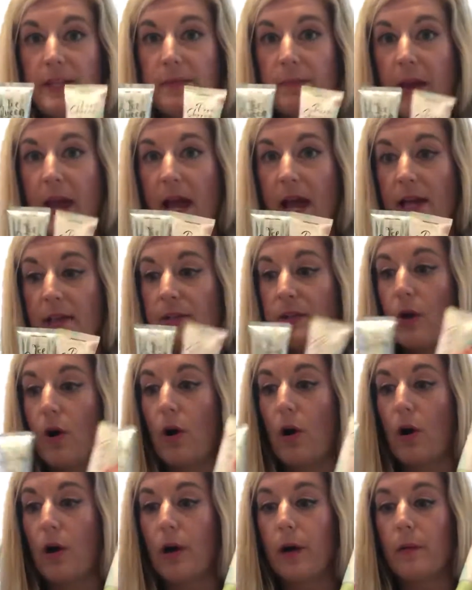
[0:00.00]
masks
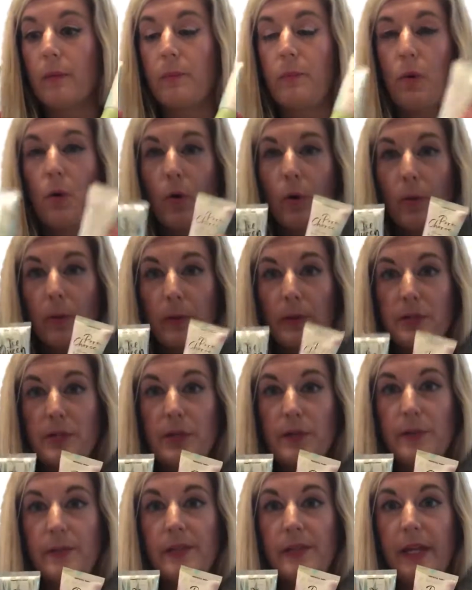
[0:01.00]
are pore
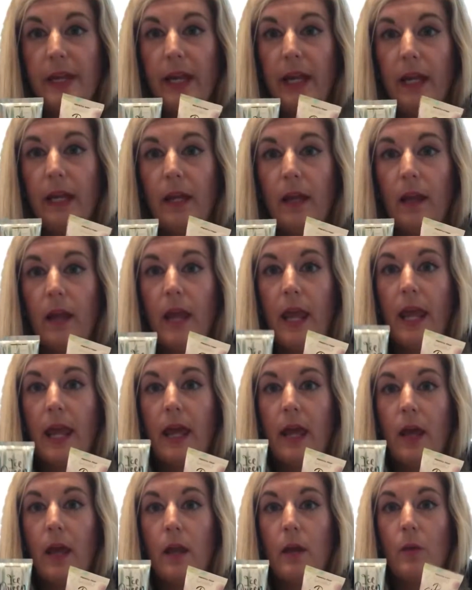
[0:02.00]
reducing,
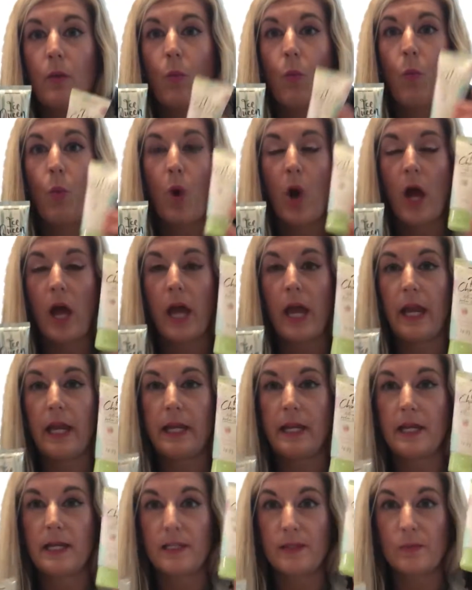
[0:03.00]
and
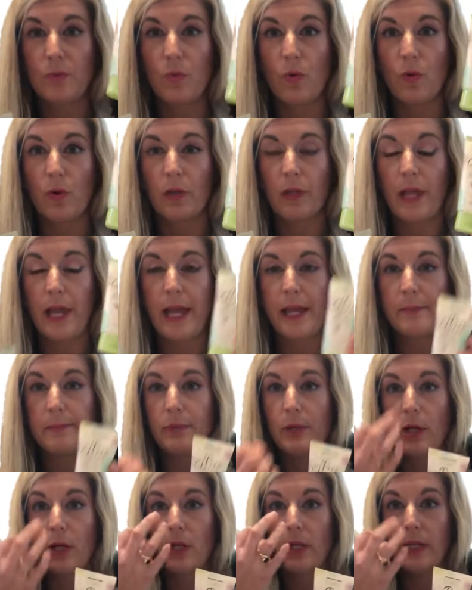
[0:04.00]
one is more like
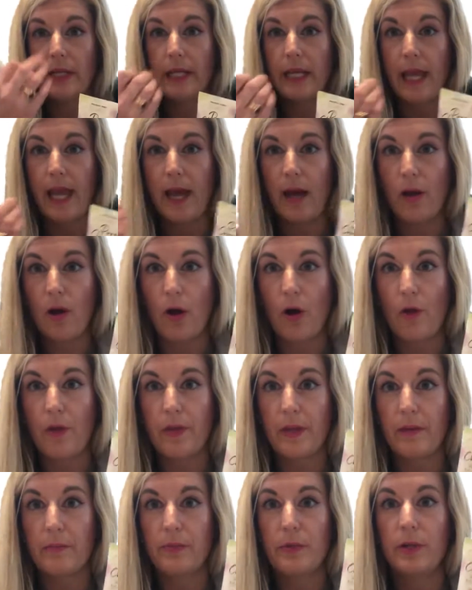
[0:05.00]
pulling out all
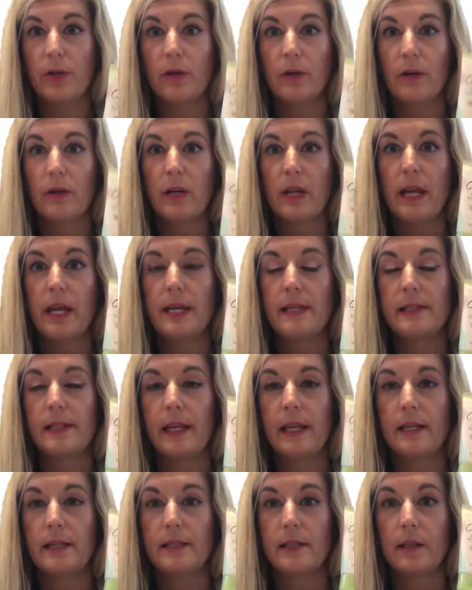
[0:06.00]
the impurities
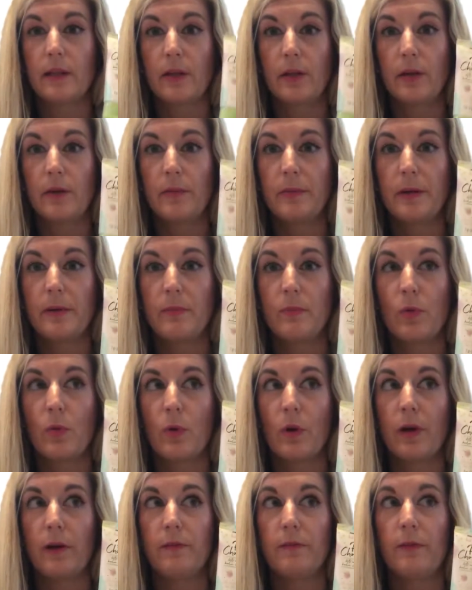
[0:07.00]
and is a little bit
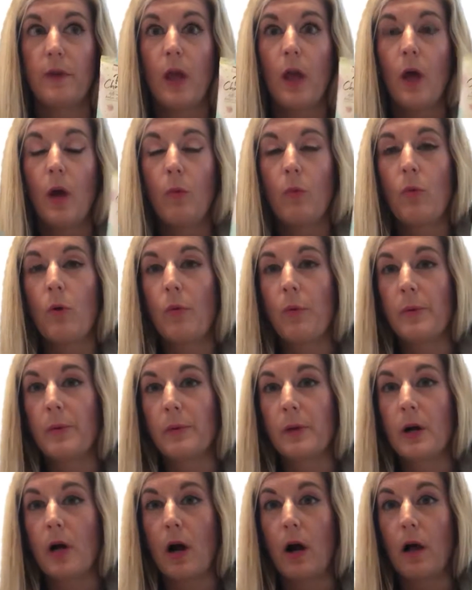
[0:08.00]
more of what we
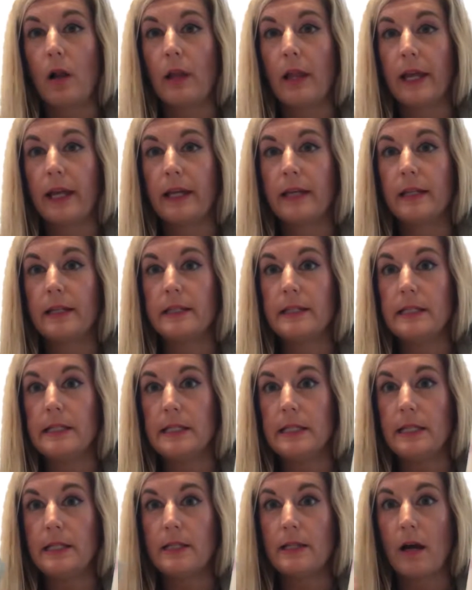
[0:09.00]
would call like a
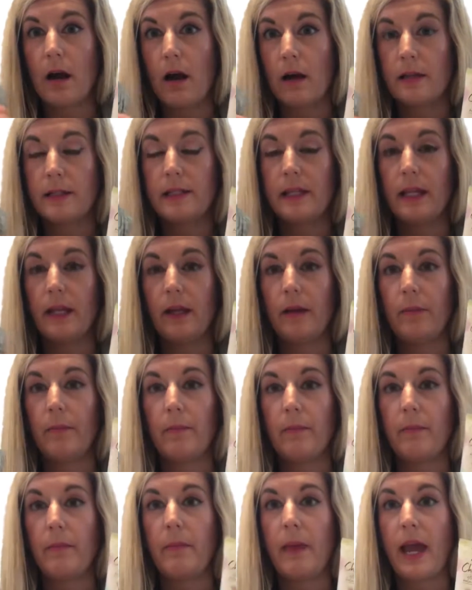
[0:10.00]

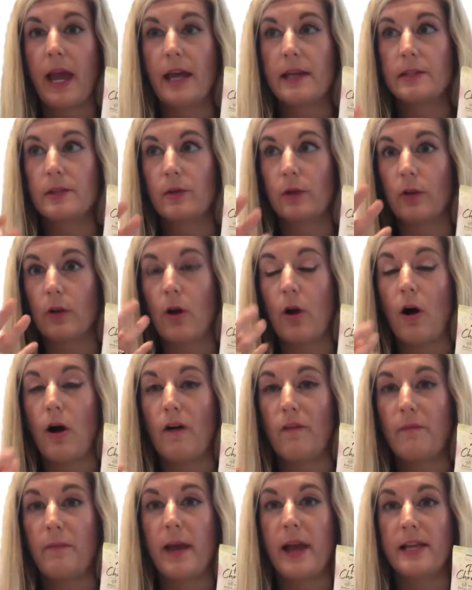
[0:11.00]
detoxing mask or an
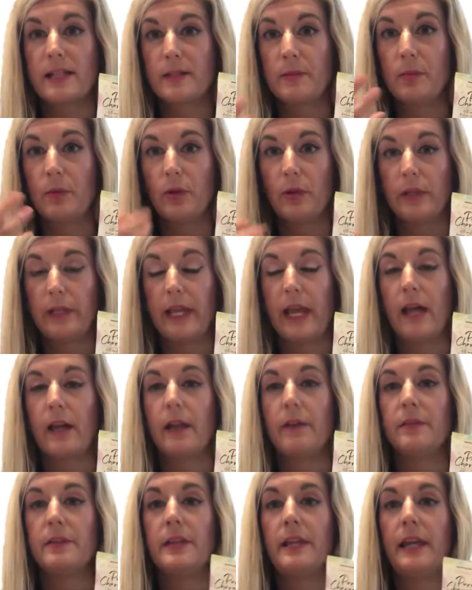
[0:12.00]
off mask, pulling
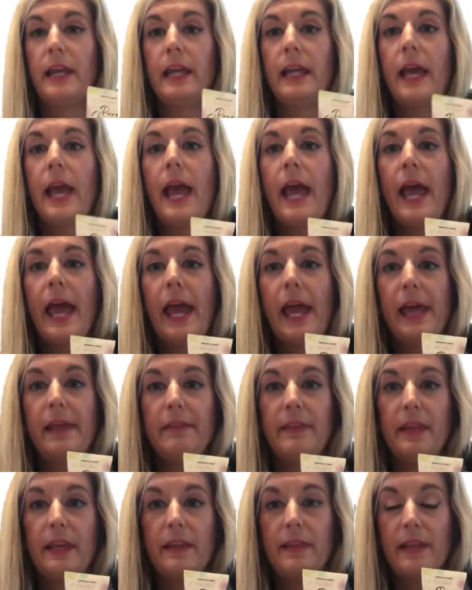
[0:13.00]
out everything.
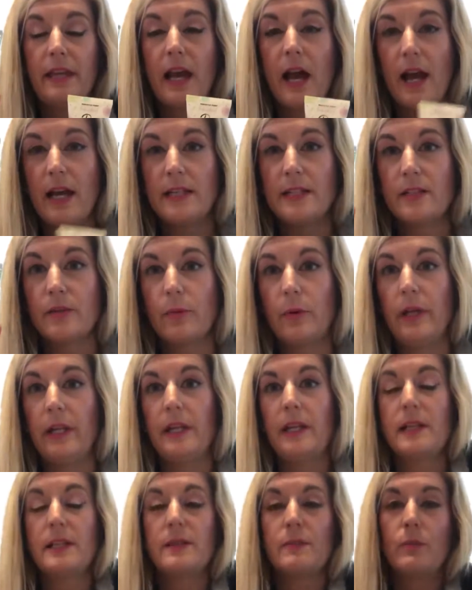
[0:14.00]
And then the Ice
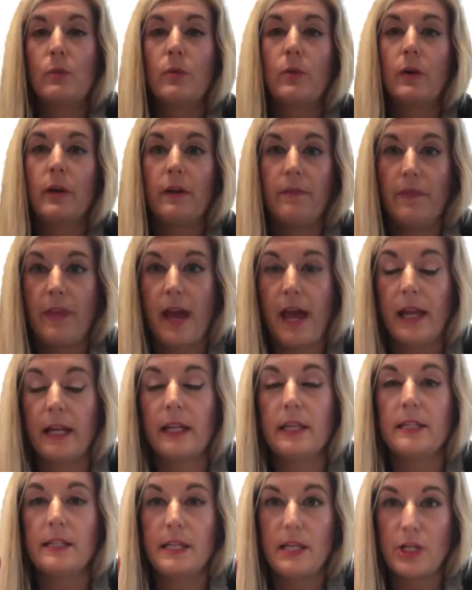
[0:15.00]
Queen is more of that
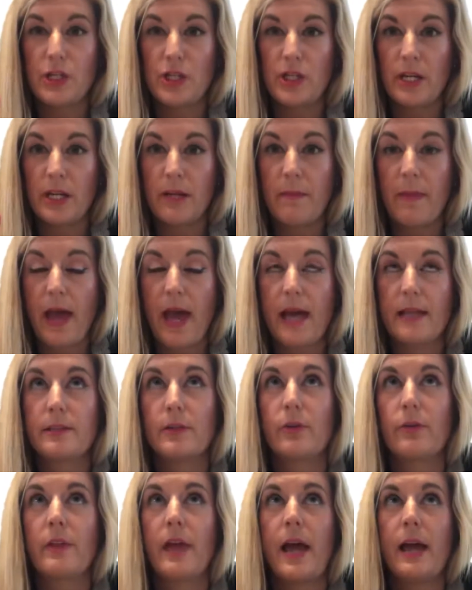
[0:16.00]
conditioning
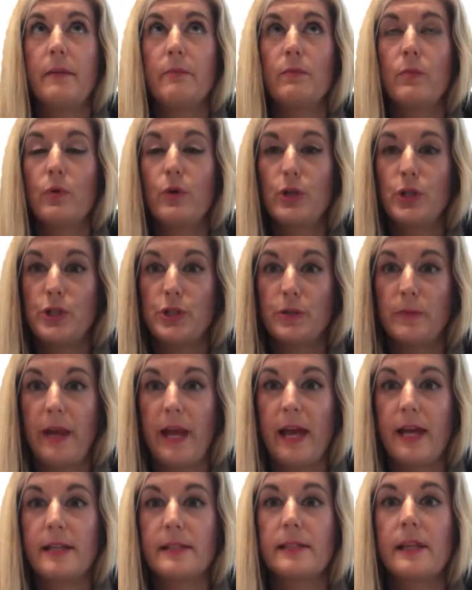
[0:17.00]
mask or that moisture
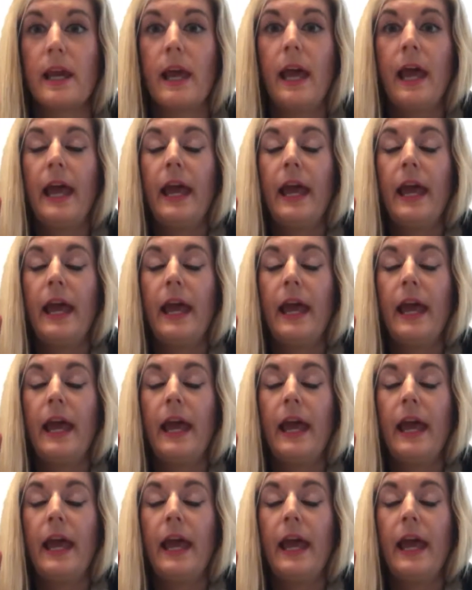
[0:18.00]
mask.